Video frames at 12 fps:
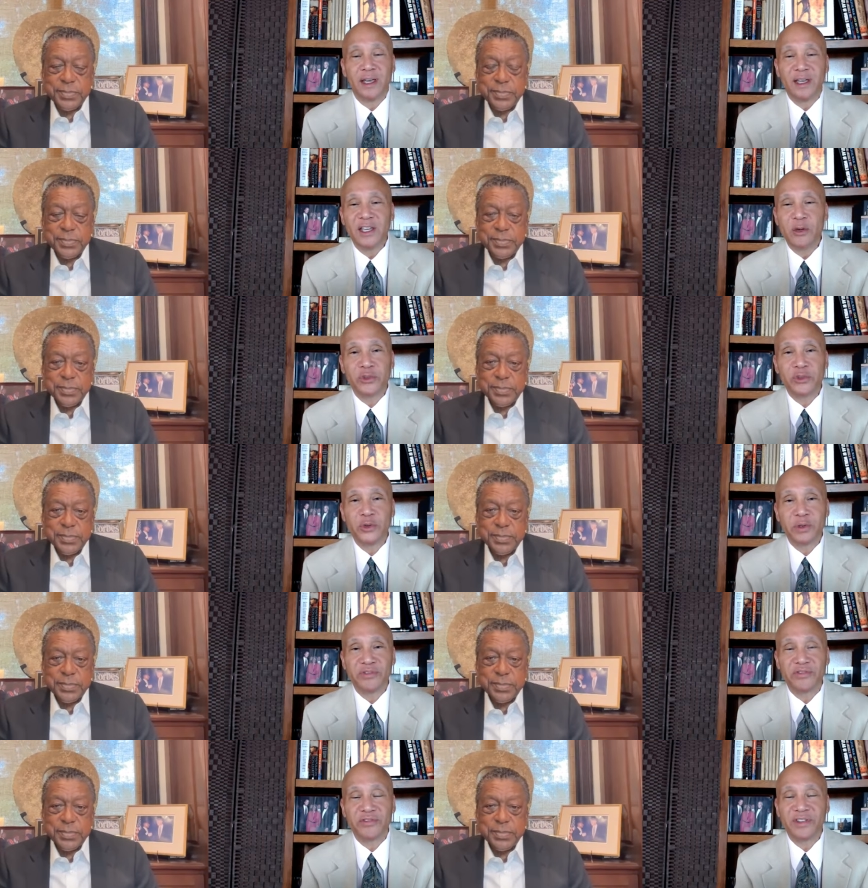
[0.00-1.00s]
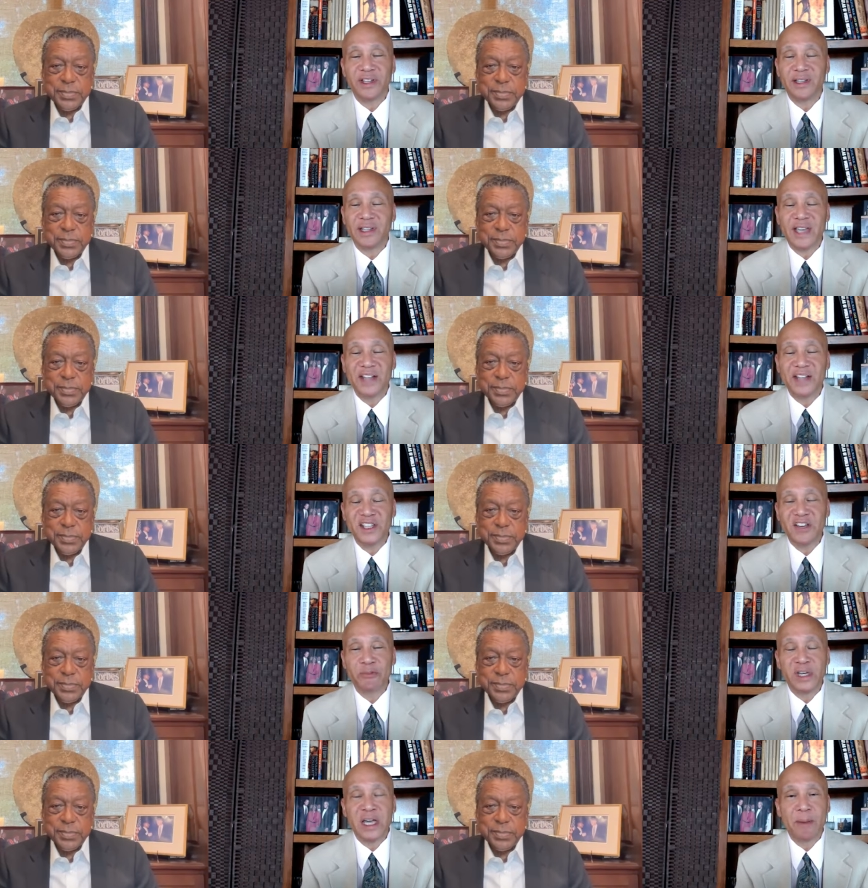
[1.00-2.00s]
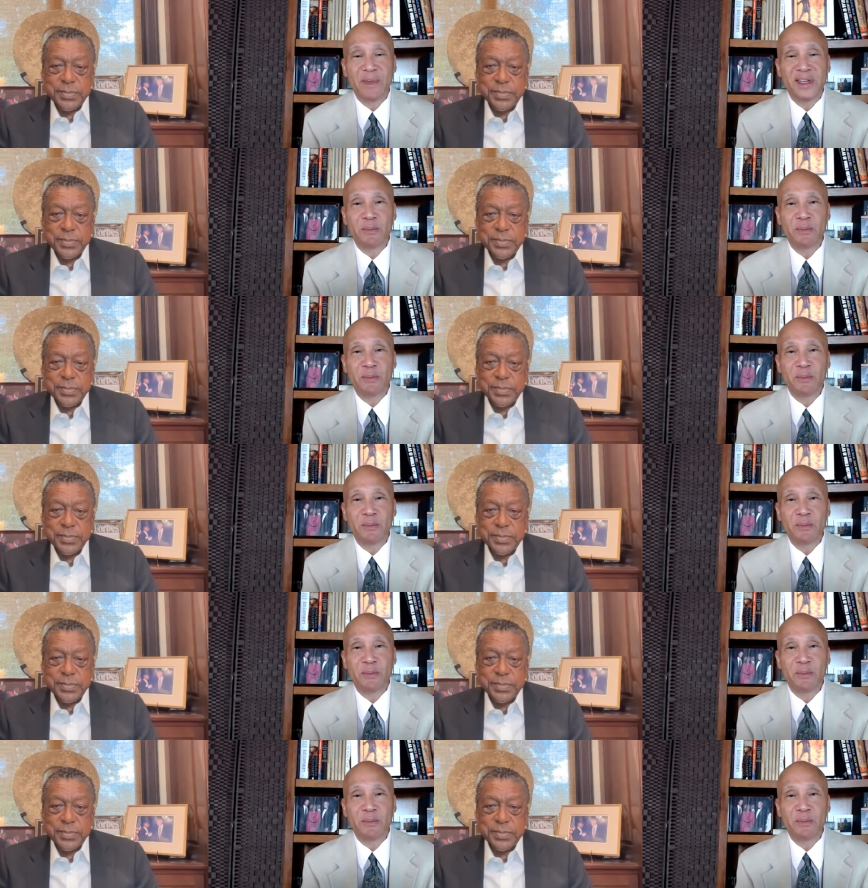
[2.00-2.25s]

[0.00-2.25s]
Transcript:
Speaker 1: you were sort of, the idea of becoming an